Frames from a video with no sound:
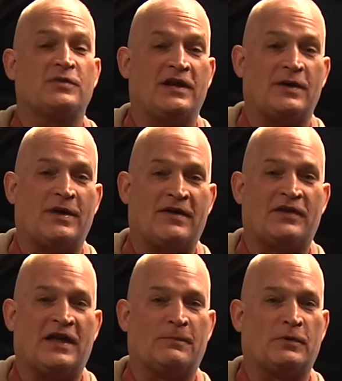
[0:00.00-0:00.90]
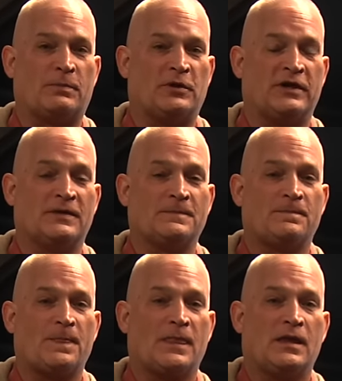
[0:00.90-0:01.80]
training that we have at Camp Ripley.
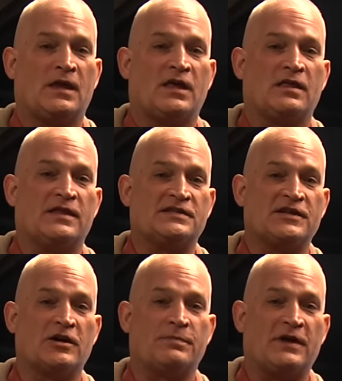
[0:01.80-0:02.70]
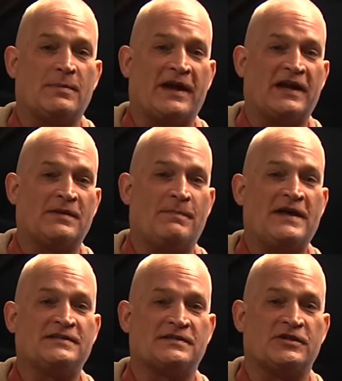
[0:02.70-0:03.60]
They start up there by getting the
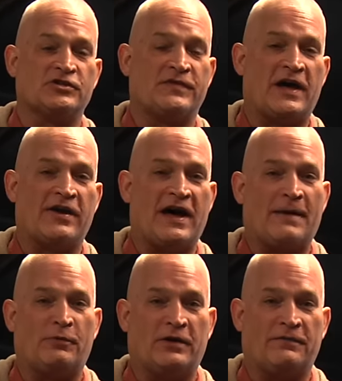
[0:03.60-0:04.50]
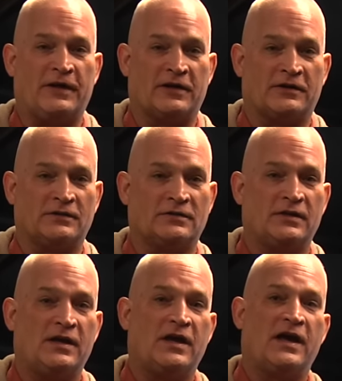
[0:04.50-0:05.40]
basic skills of how to operate a vehicle.
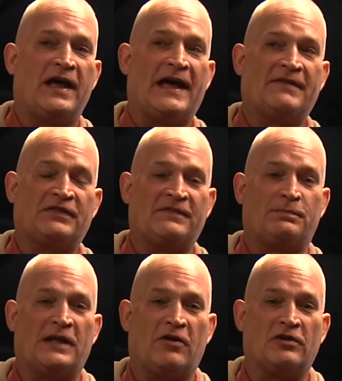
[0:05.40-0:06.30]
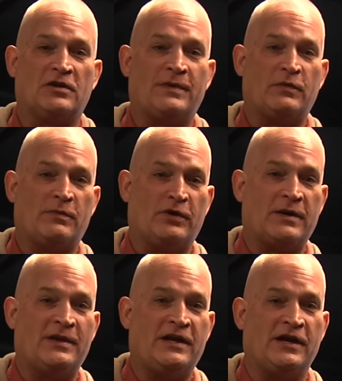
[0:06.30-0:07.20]
After they've plowed a little bit, we bring
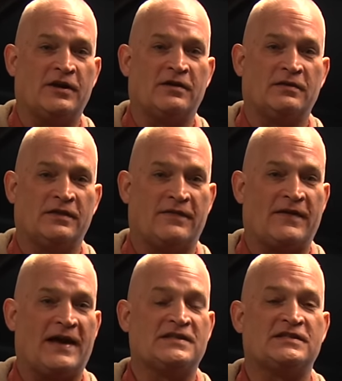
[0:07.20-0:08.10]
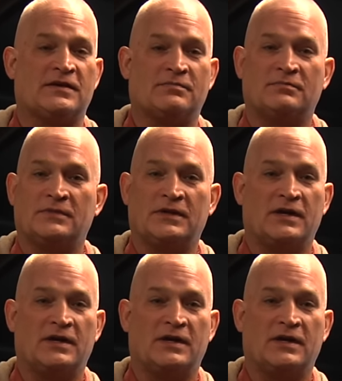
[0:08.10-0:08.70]
them in here. They've had some